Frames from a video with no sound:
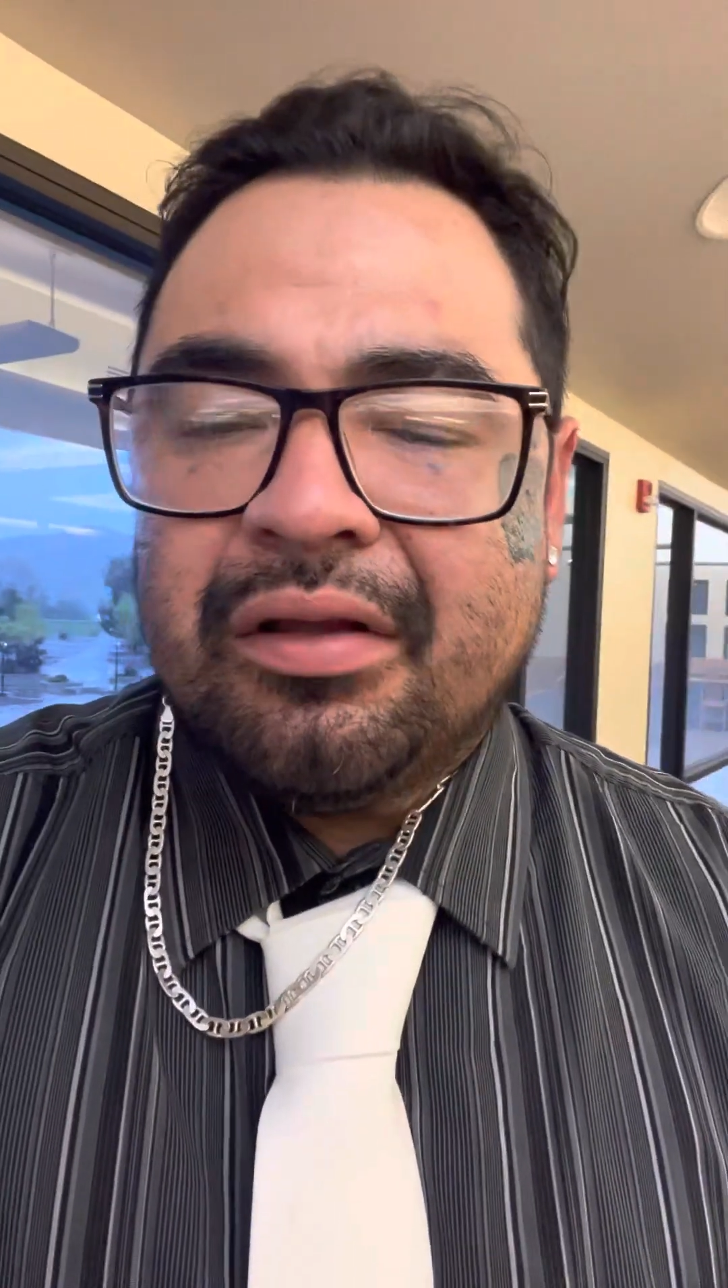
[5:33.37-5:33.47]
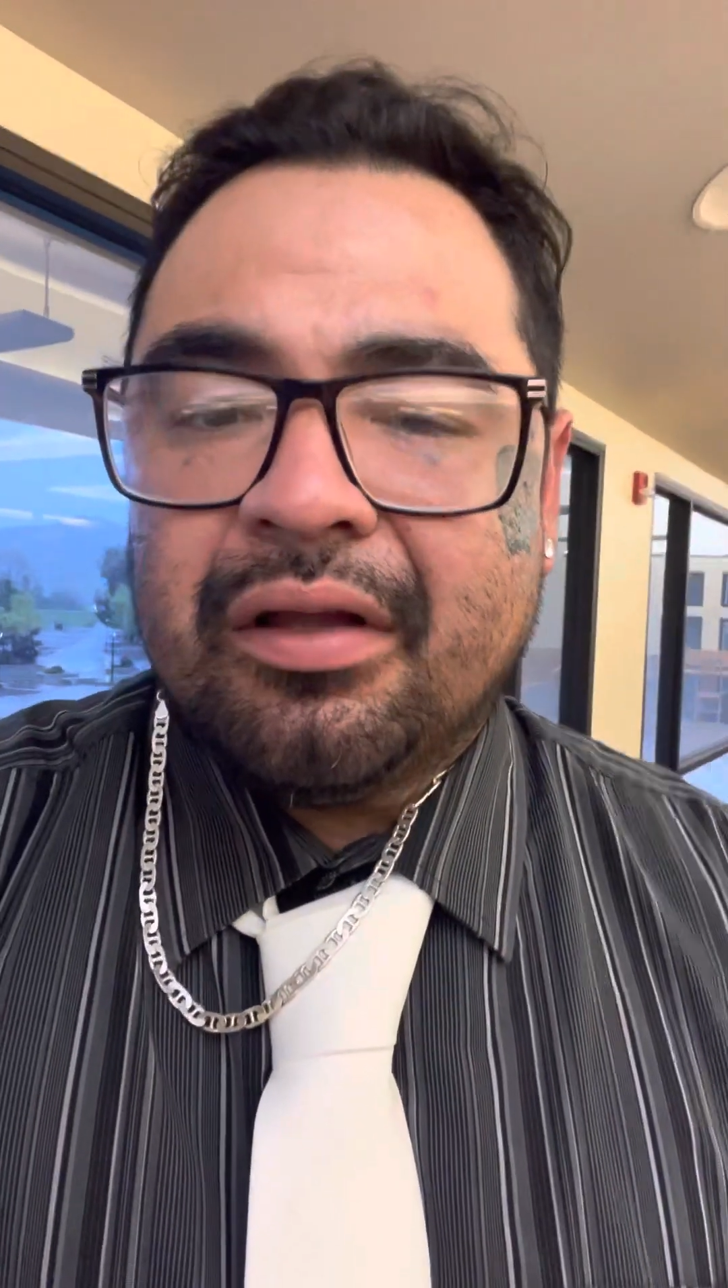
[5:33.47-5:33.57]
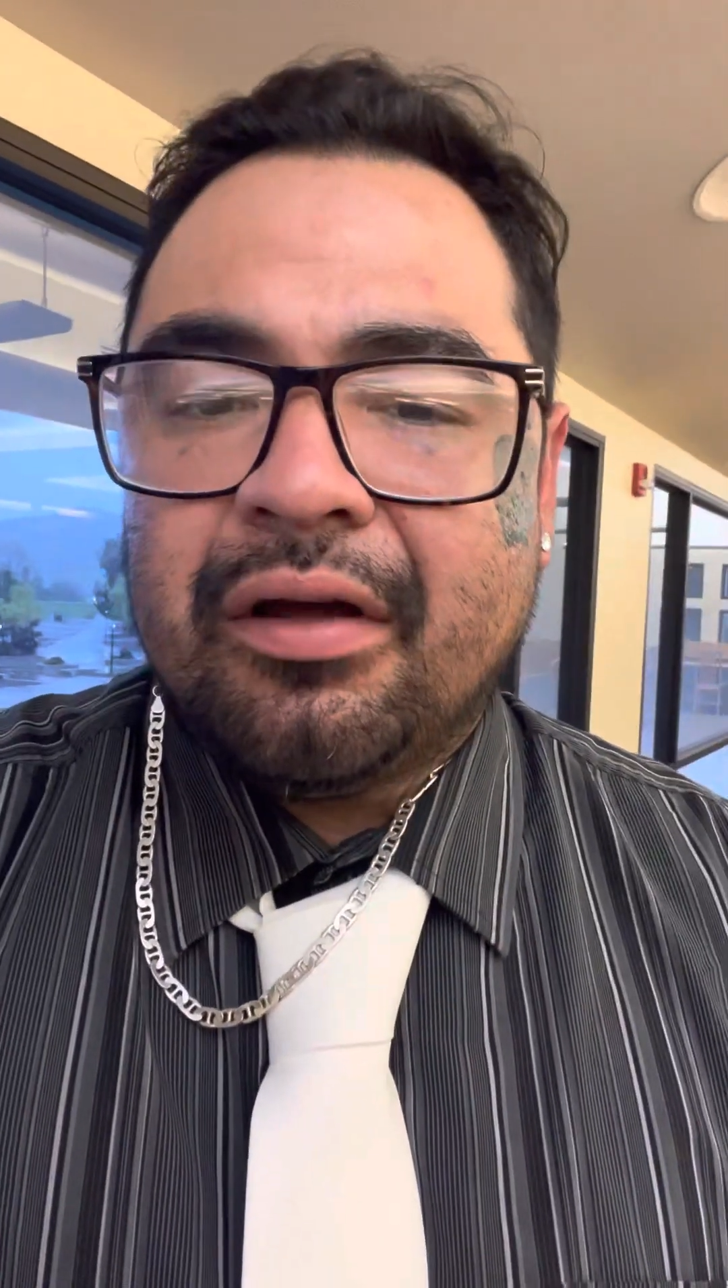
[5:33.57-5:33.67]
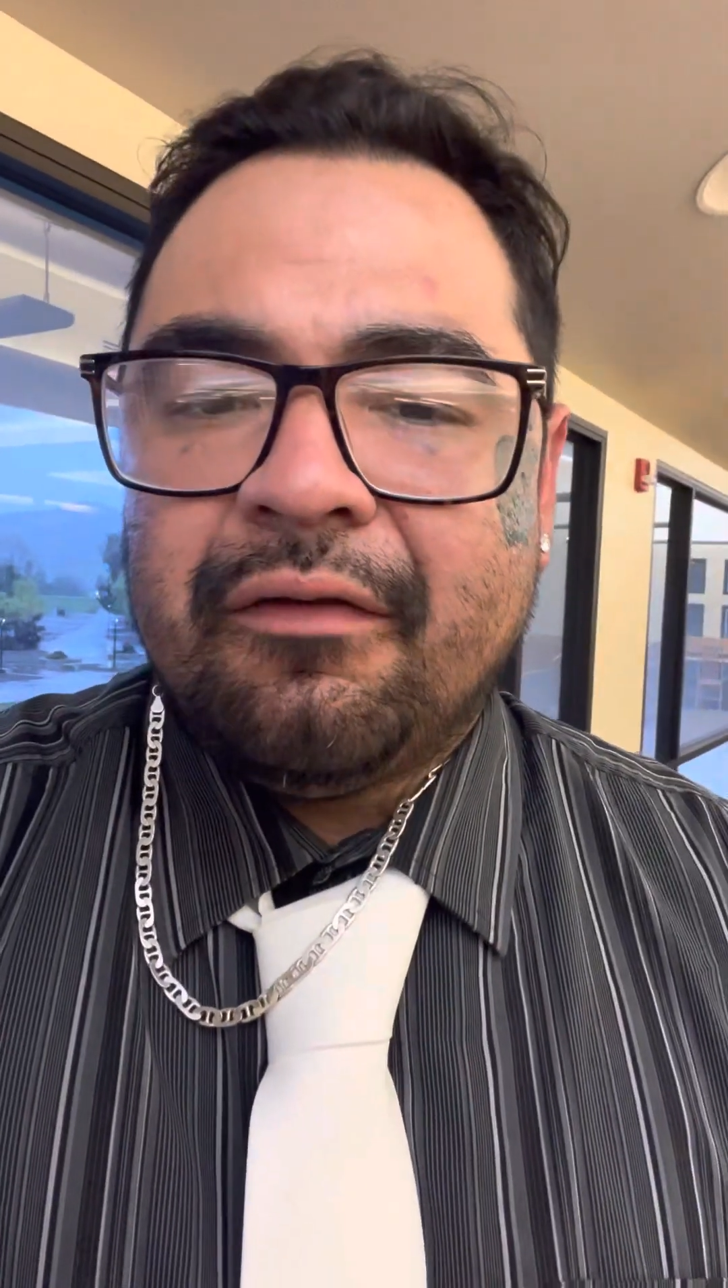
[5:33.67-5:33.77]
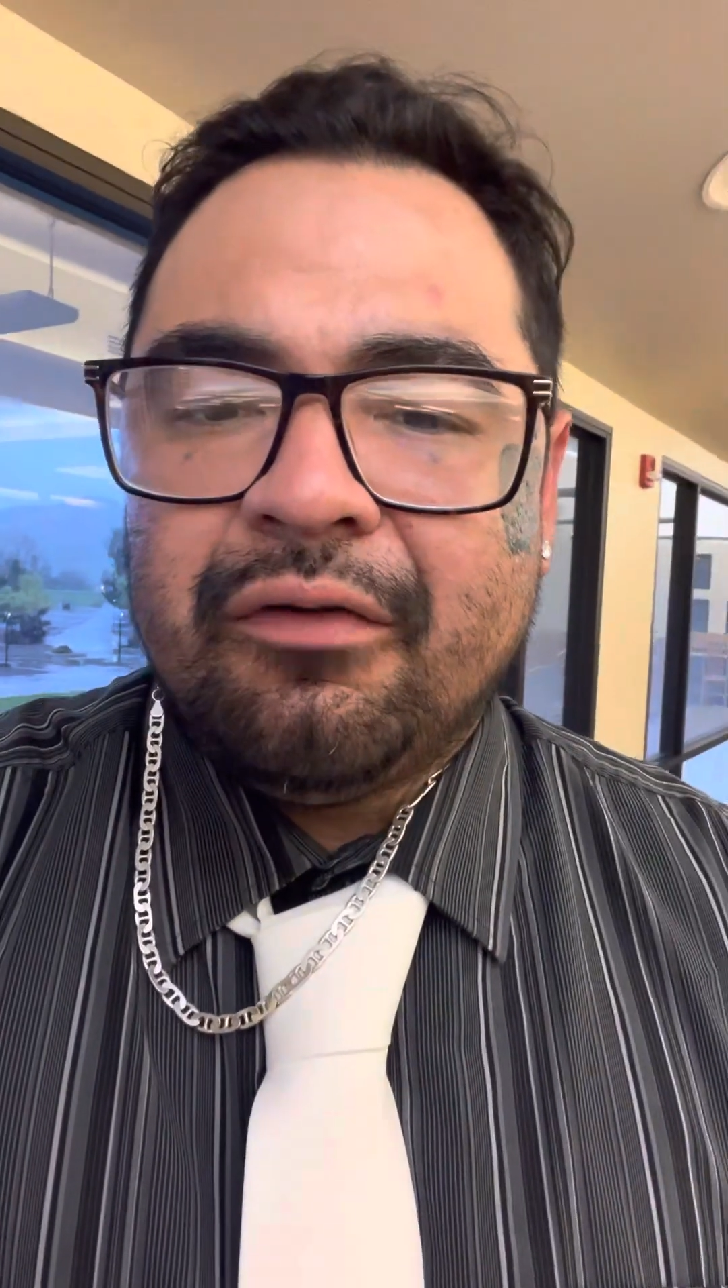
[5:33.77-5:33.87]
in
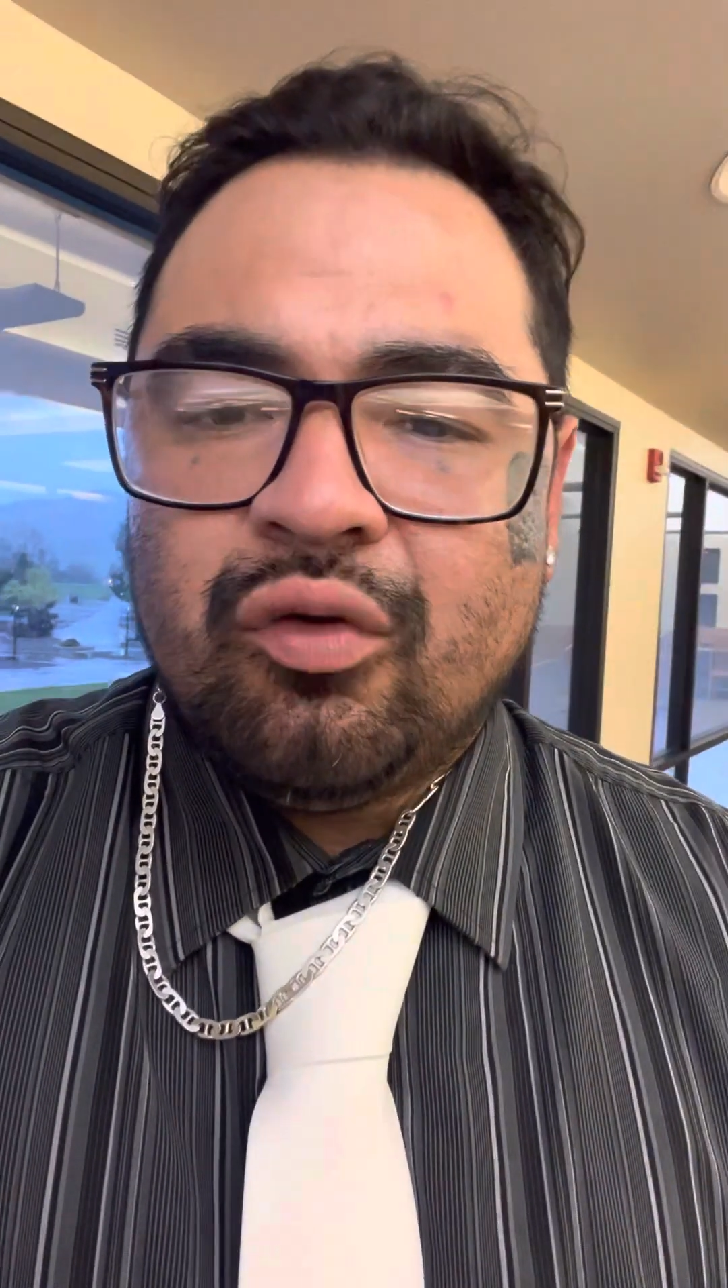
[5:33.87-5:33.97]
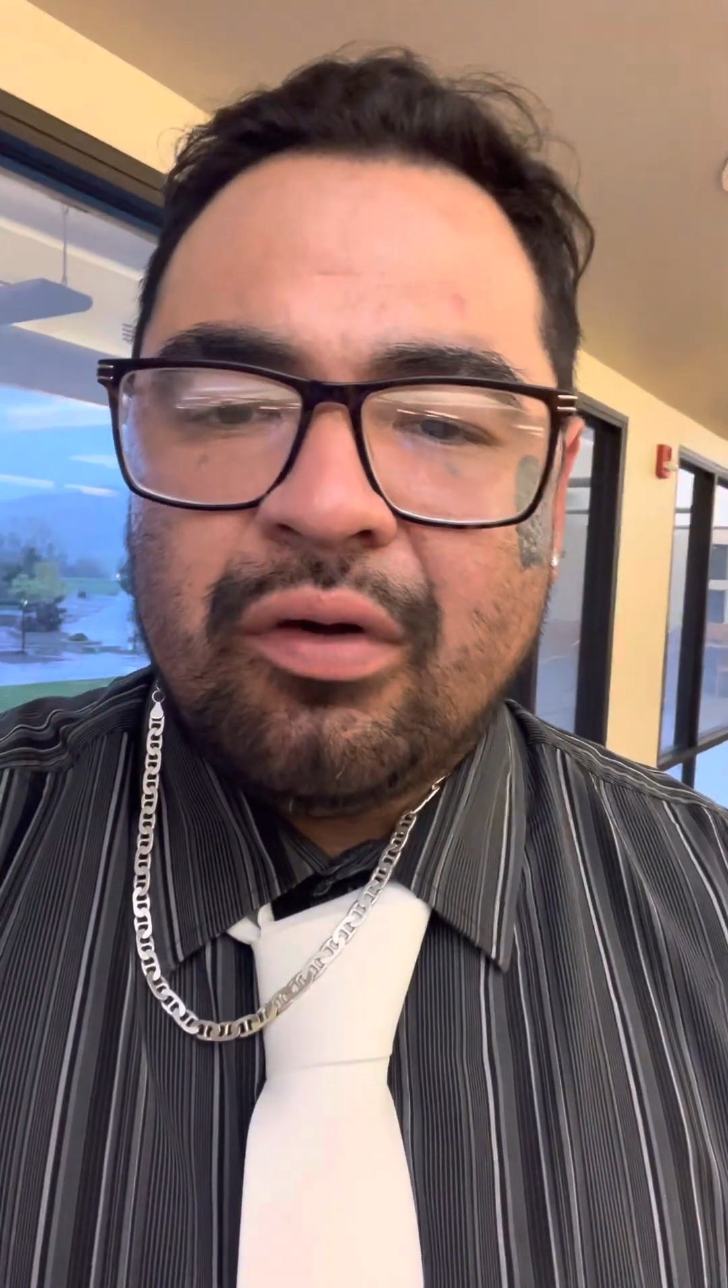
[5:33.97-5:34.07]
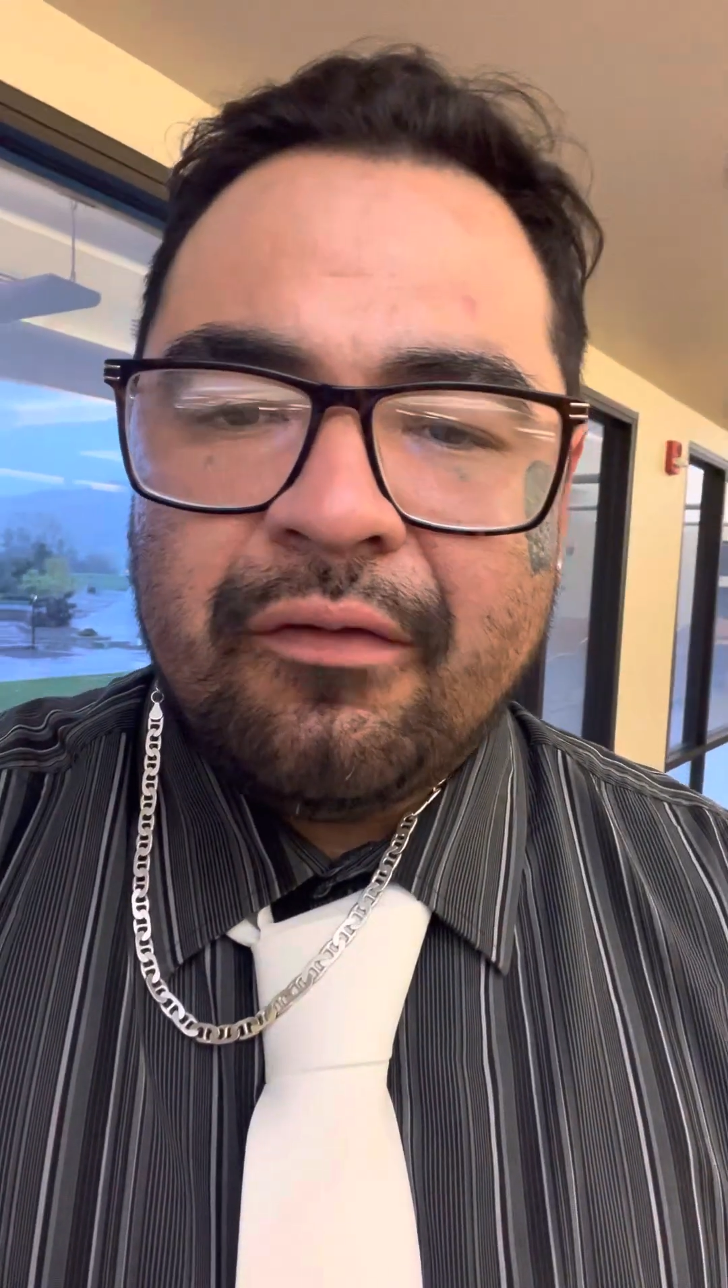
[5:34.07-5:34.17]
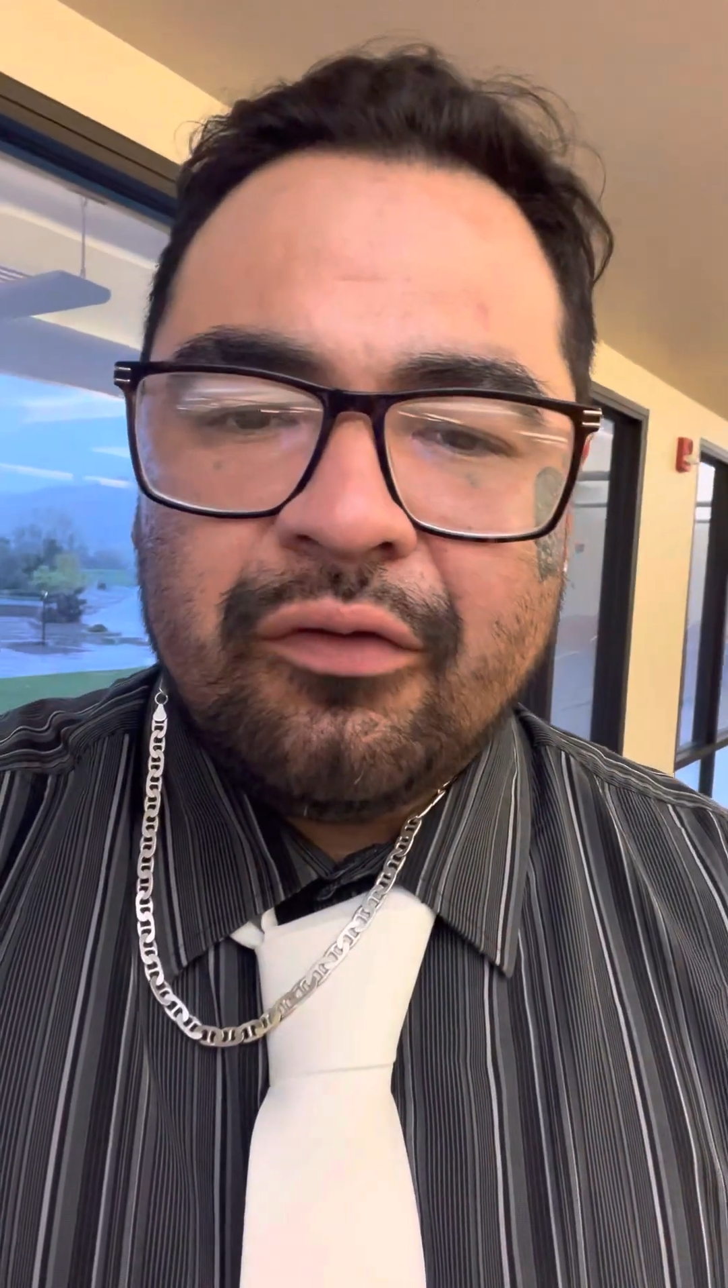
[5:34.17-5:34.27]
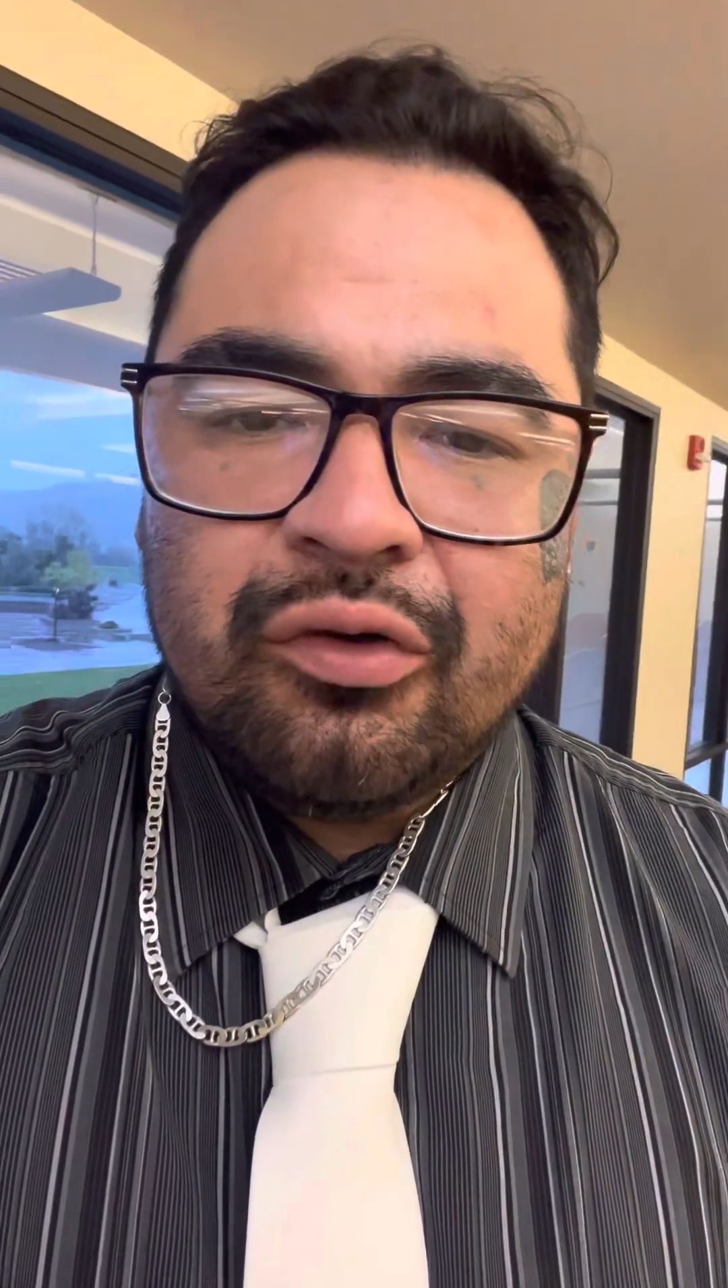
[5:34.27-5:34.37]
love with whoever